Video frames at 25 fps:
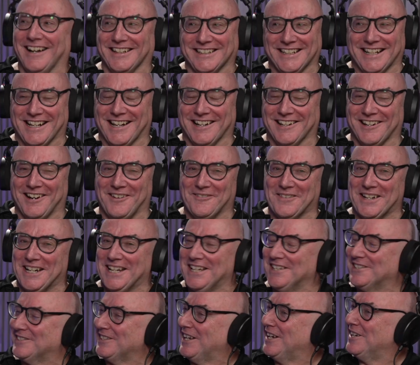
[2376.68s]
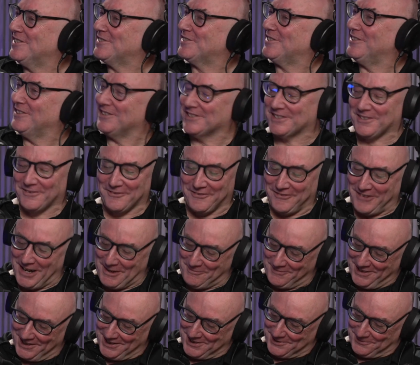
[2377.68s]
He's got some
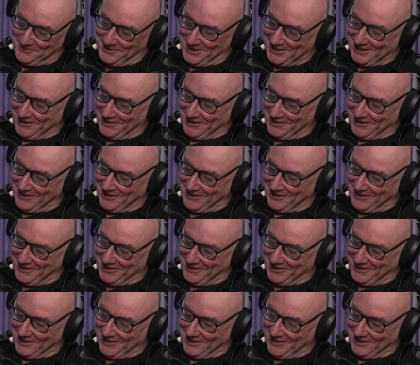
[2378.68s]
fabulous ones.